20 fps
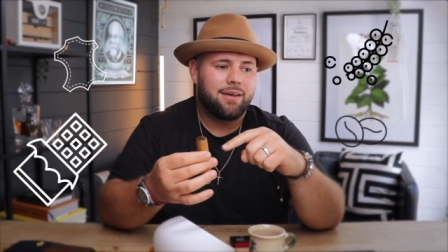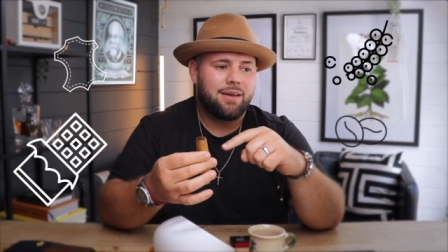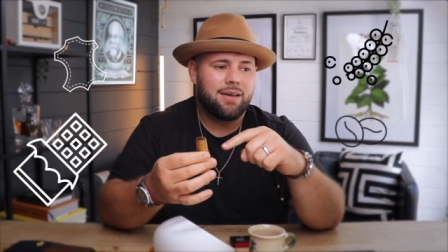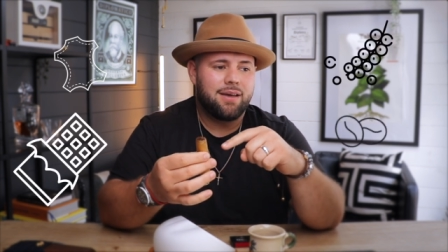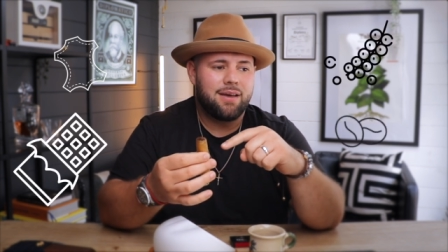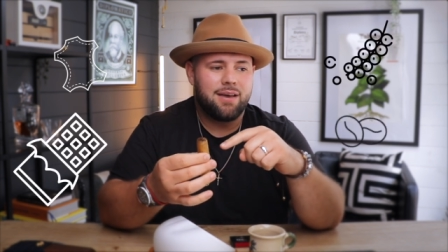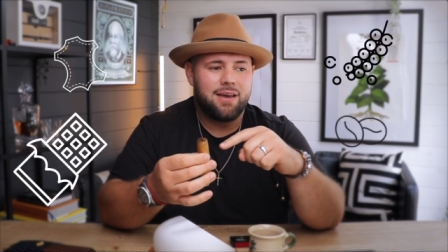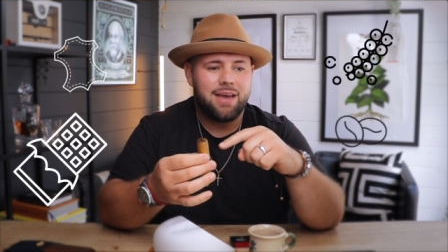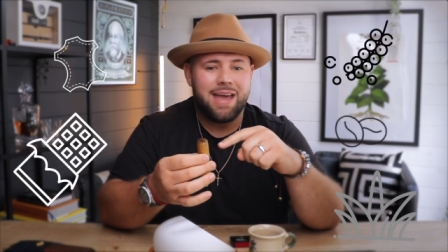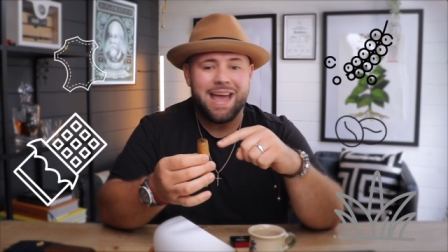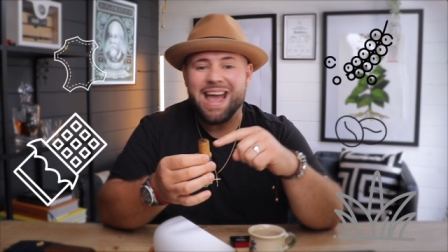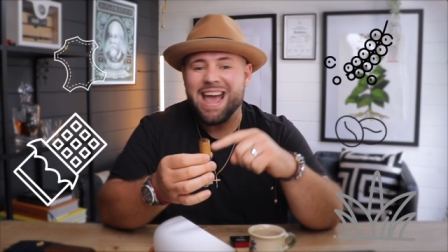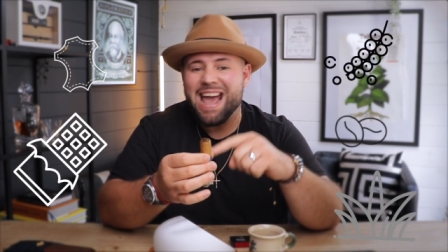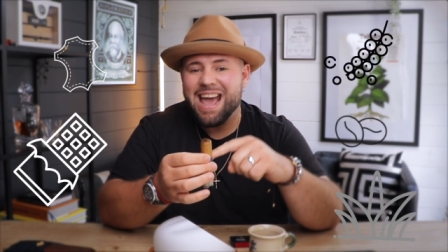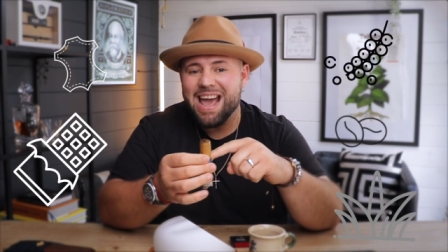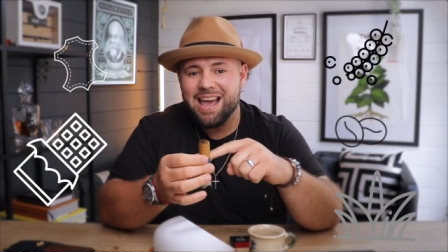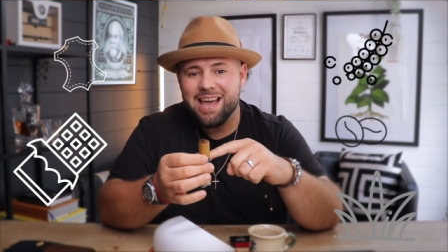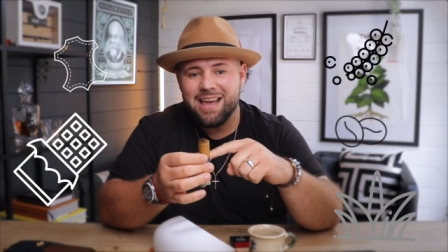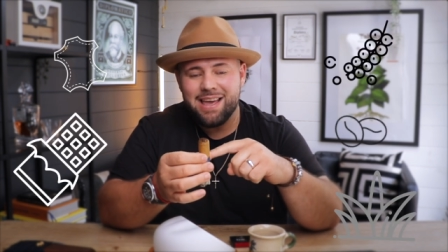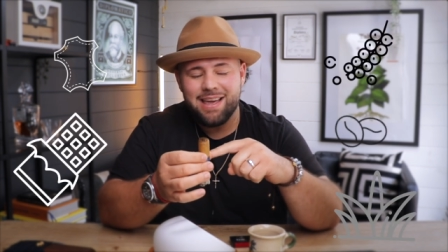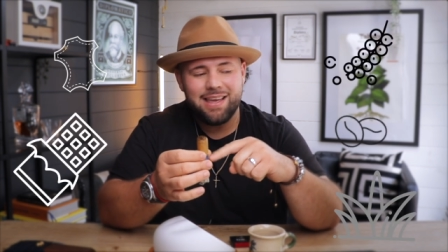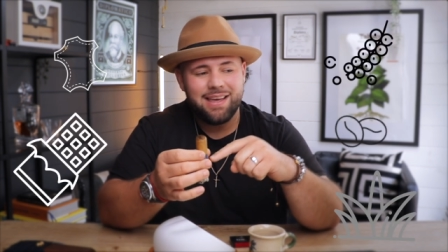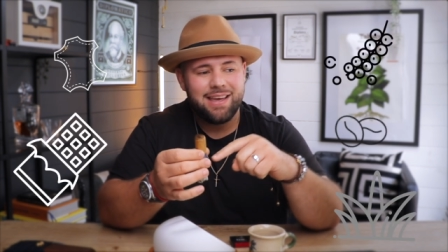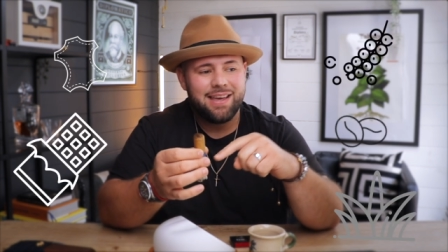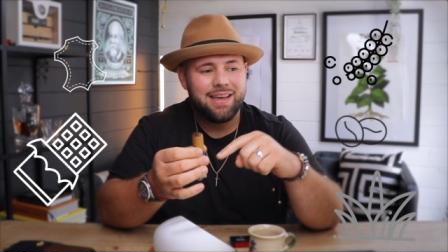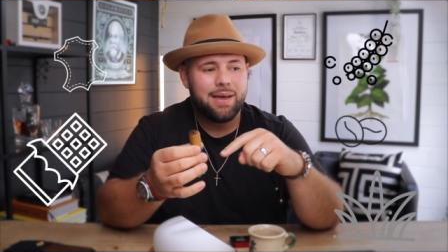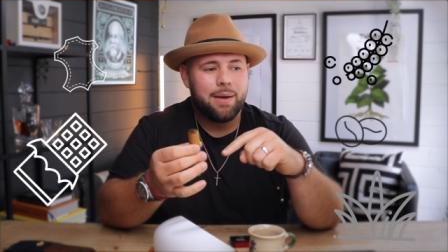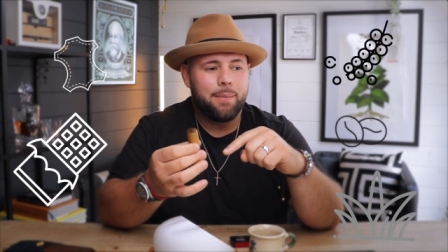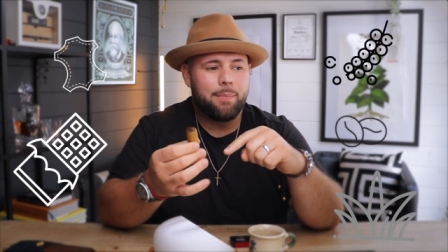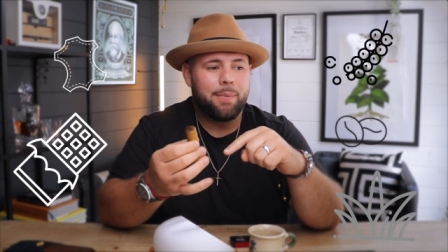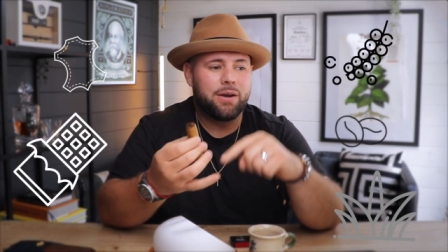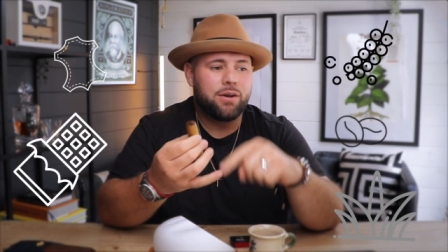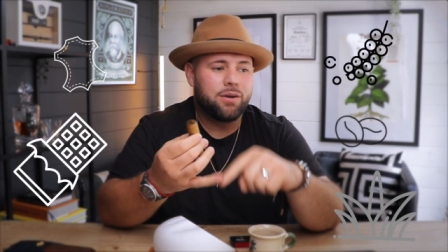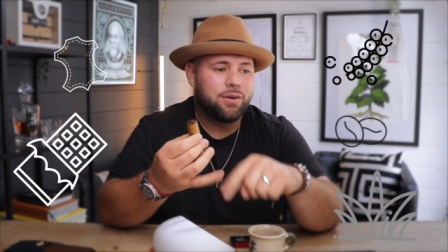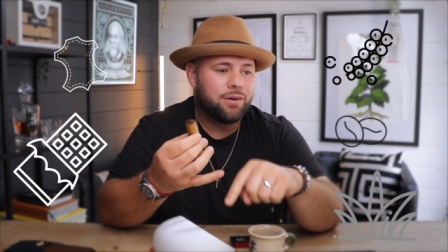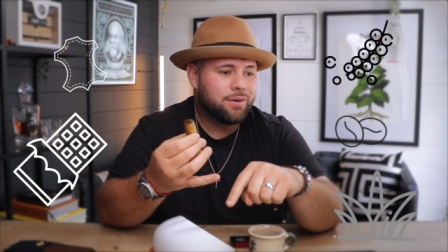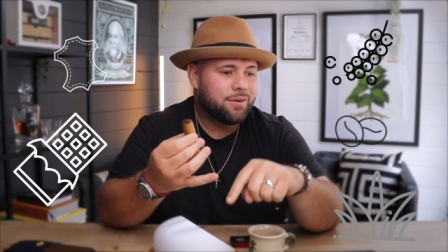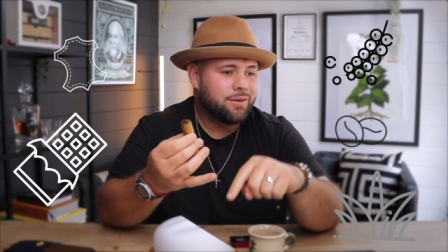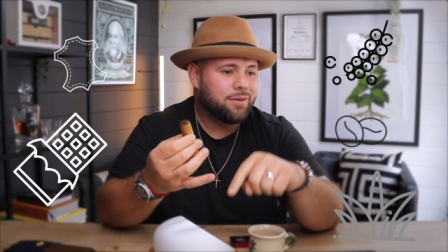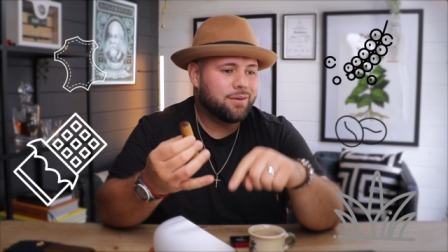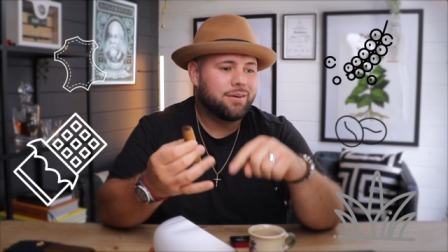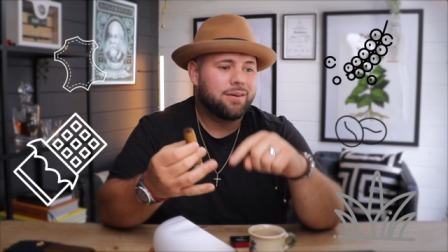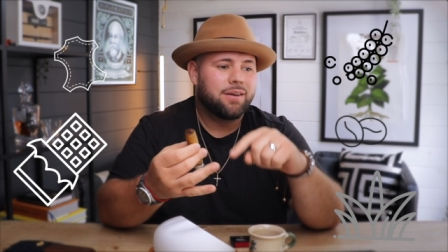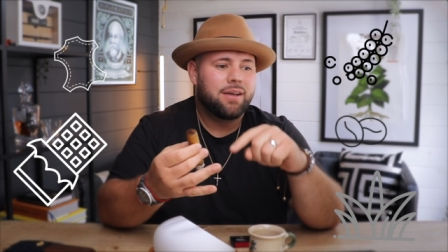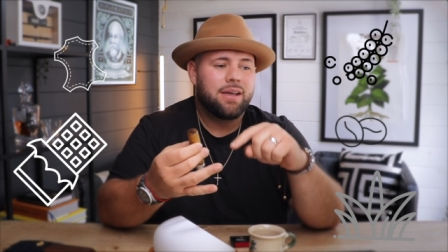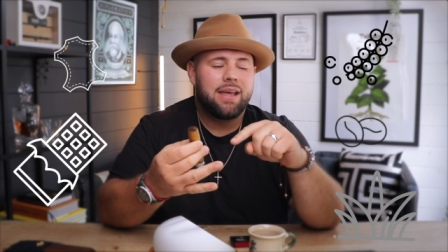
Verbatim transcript: uh, hay, manure,